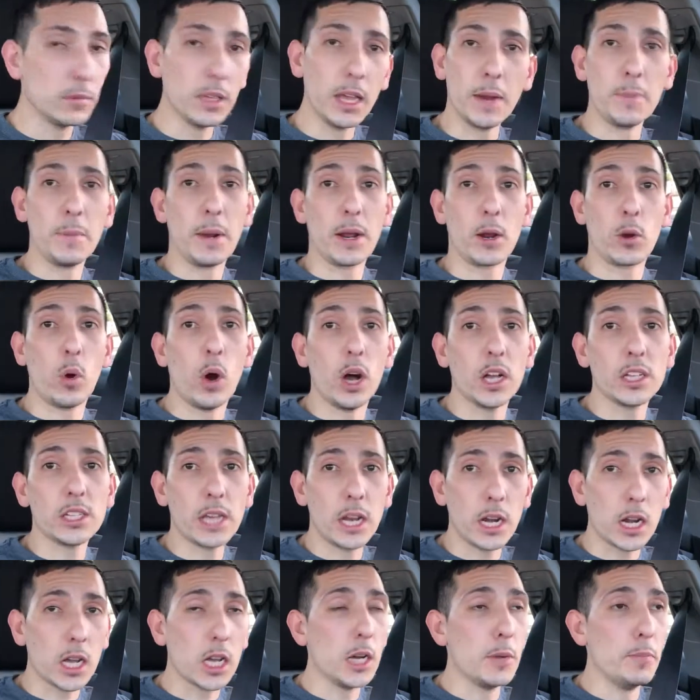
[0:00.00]
and my quads
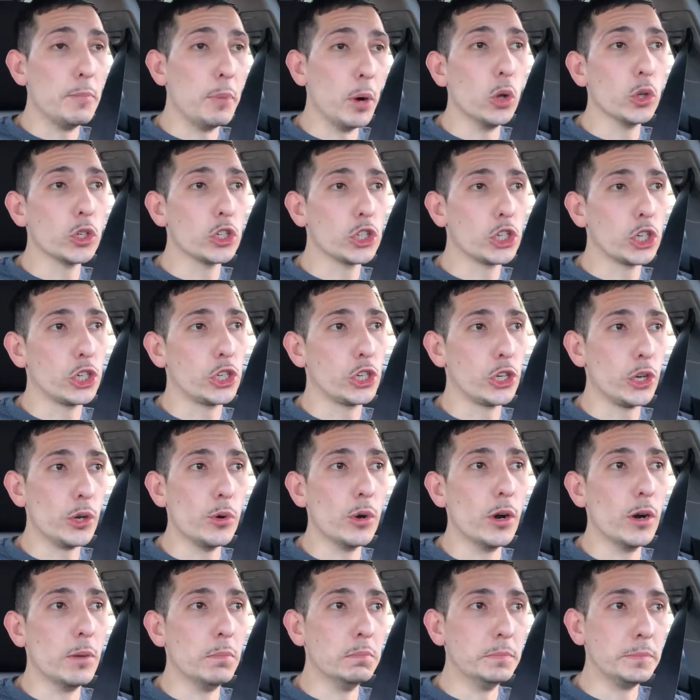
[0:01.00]
had a good bulge to
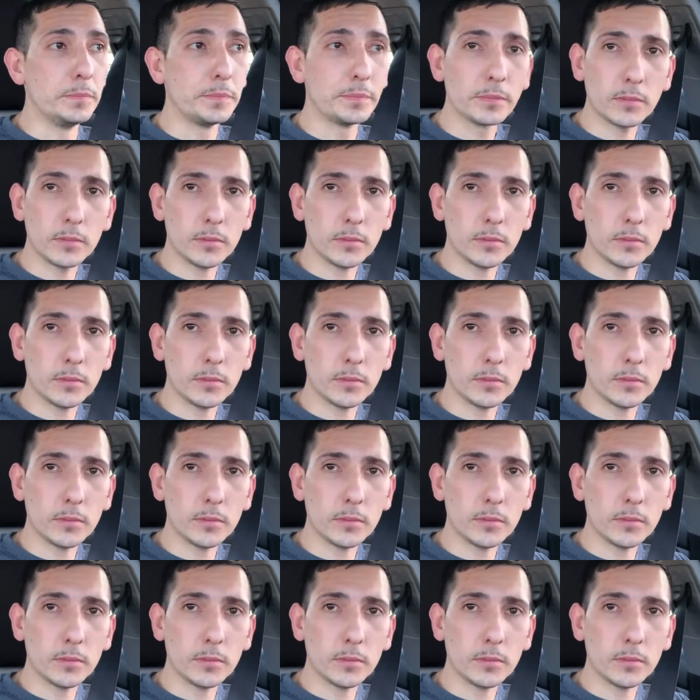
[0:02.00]
them